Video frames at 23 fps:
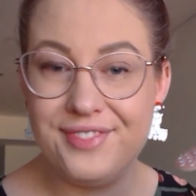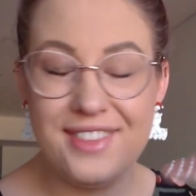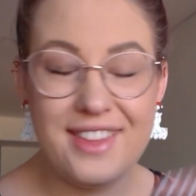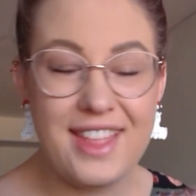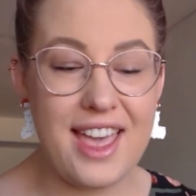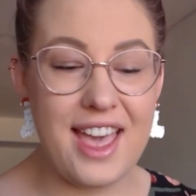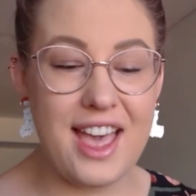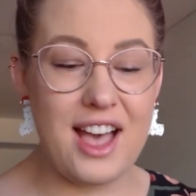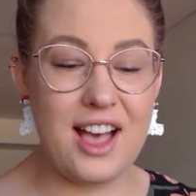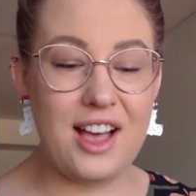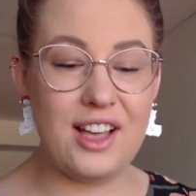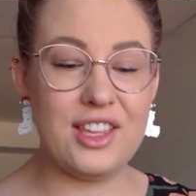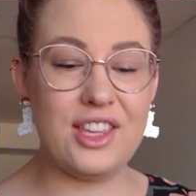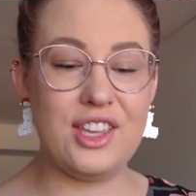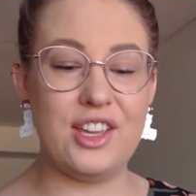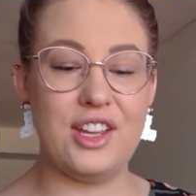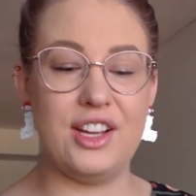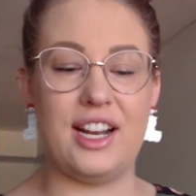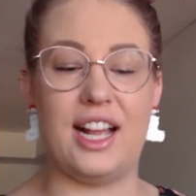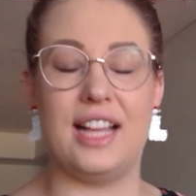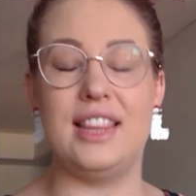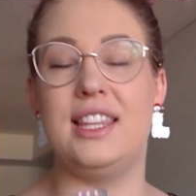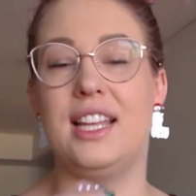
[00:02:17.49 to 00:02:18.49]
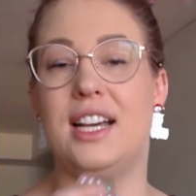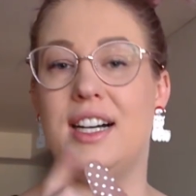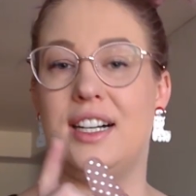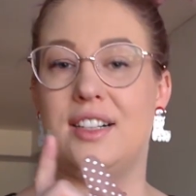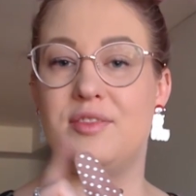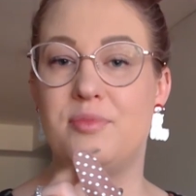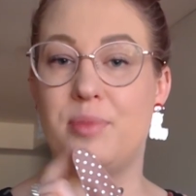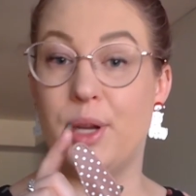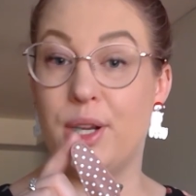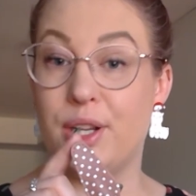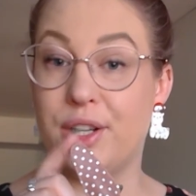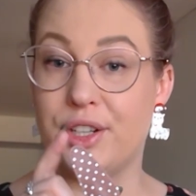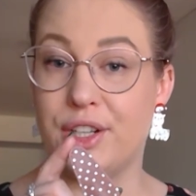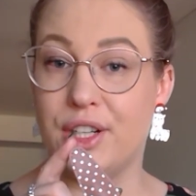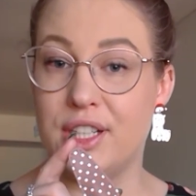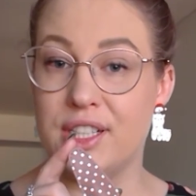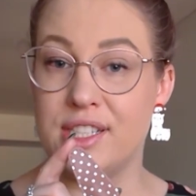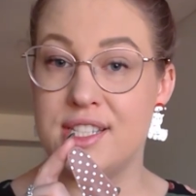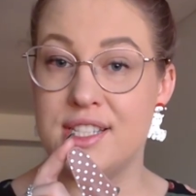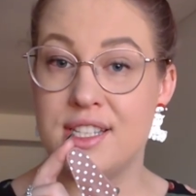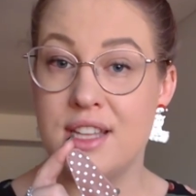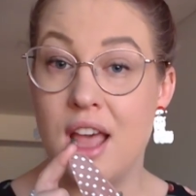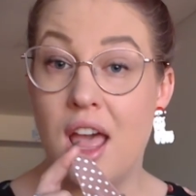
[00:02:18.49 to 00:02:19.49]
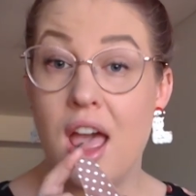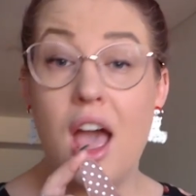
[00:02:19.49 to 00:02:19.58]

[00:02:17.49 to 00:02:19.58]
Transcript: How cute. I love polka dots.